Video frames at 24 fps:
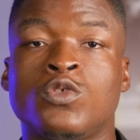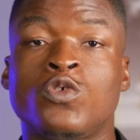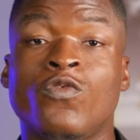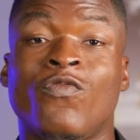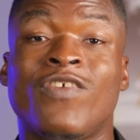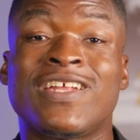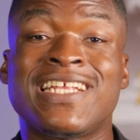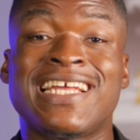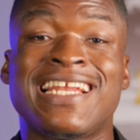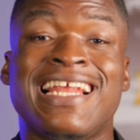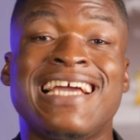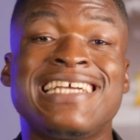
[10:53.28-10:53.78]
To
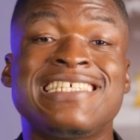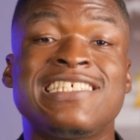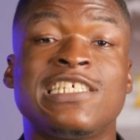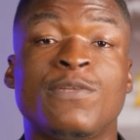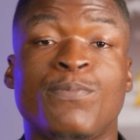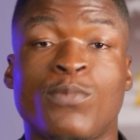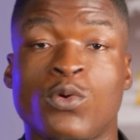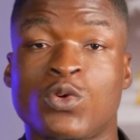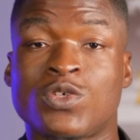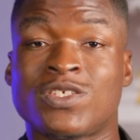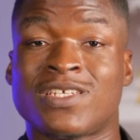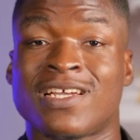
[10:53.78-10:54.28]
finalize this
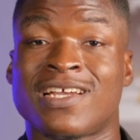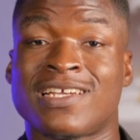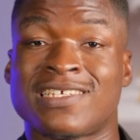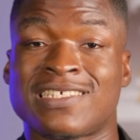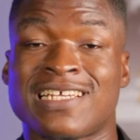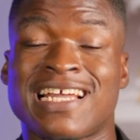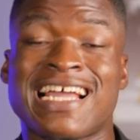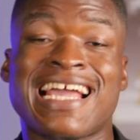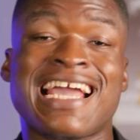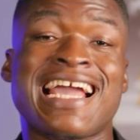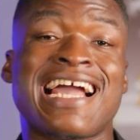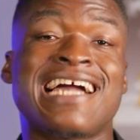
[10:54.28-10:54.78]

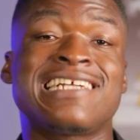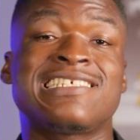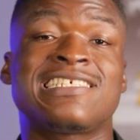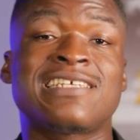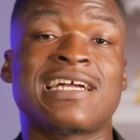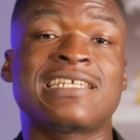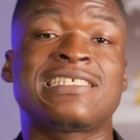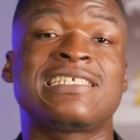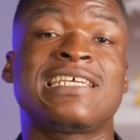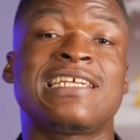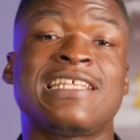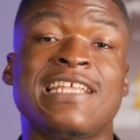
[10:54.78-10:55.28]
process, I add
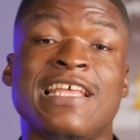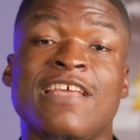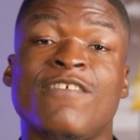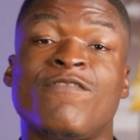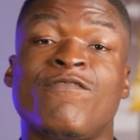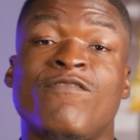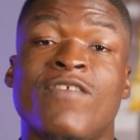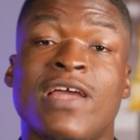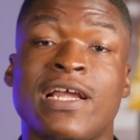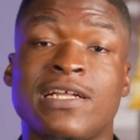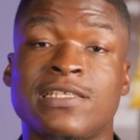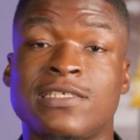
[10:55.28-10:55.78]
certain
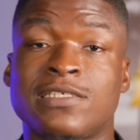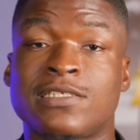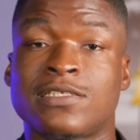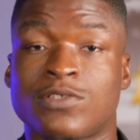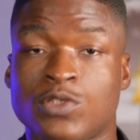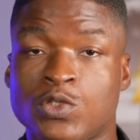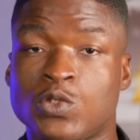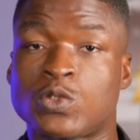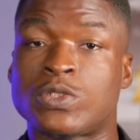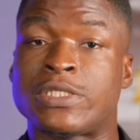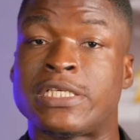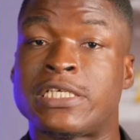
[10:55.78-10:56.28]
effects
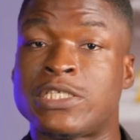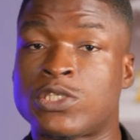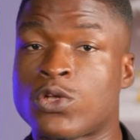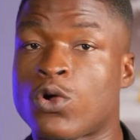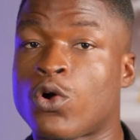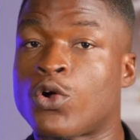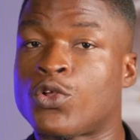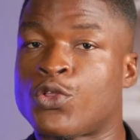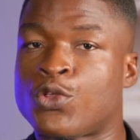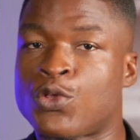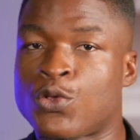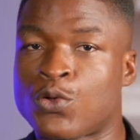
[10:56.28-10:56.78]
to this
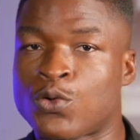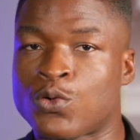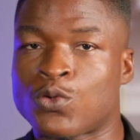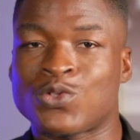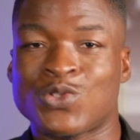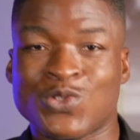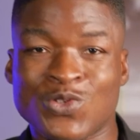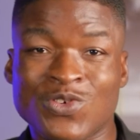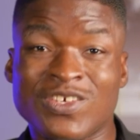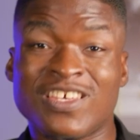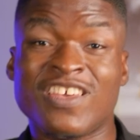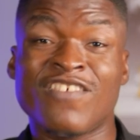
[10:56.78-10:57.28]
audio
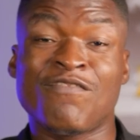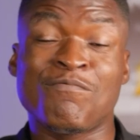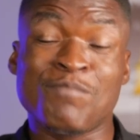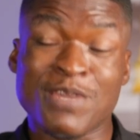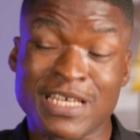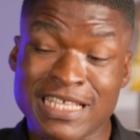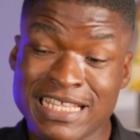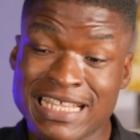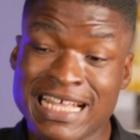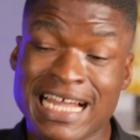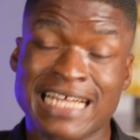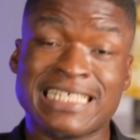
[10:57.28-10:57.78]
to give
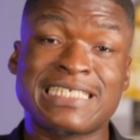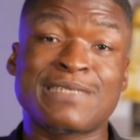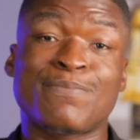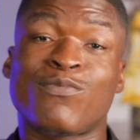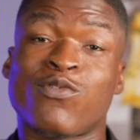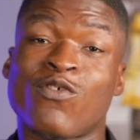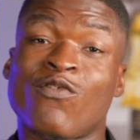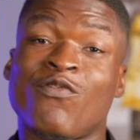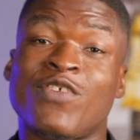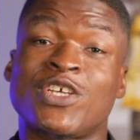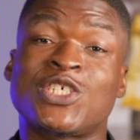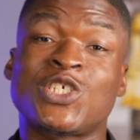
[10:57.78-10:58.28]
me that
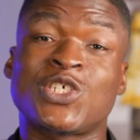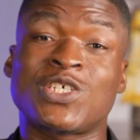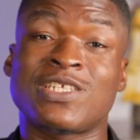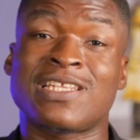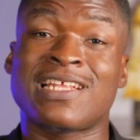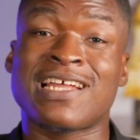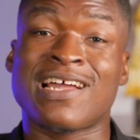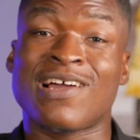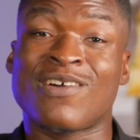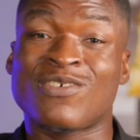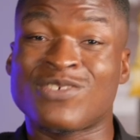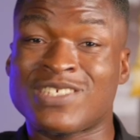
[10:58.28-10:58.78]

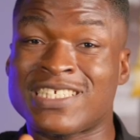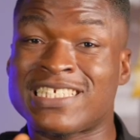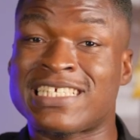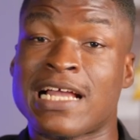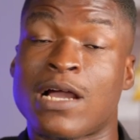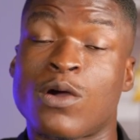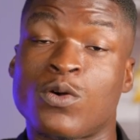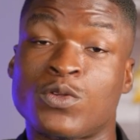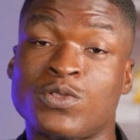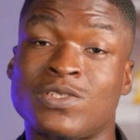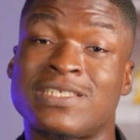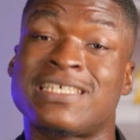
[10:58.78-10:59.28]
professional
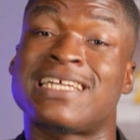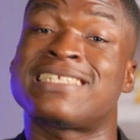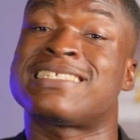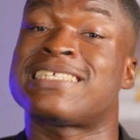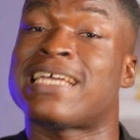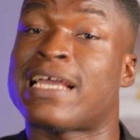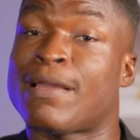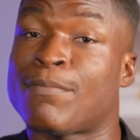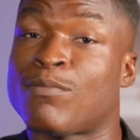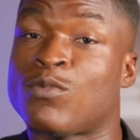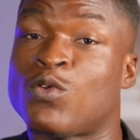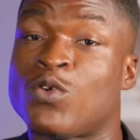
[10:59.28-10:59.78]
sound that
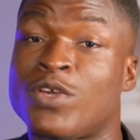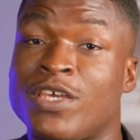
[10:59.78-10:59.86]
I am